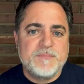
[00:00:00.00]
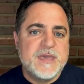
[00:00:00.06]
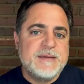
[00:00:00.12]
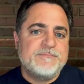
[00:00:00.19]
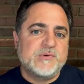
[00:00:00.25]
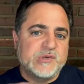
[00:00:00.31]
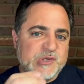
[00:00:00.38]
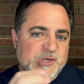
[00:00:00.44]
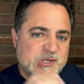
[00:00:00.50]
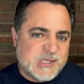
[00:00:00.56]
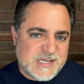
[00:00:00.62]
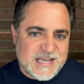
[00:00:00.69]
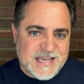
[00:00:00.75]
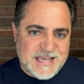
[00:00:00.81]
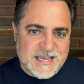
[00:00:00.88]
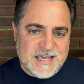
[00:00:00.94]
people
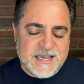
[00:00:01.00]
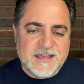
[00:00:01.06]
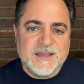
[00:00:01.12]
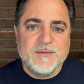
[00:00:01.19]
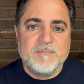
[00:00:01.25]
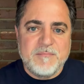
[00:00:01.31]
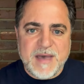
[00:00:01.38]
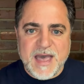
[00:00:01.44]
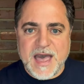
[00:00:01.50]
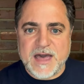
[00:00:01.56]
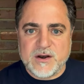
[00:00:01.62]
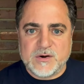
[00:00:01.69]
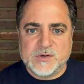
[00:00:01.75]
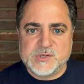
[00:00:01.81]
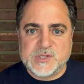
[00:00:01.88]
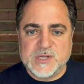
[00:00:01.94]
see
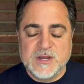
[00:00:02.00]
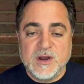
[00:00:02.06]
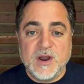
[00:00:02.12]
matters.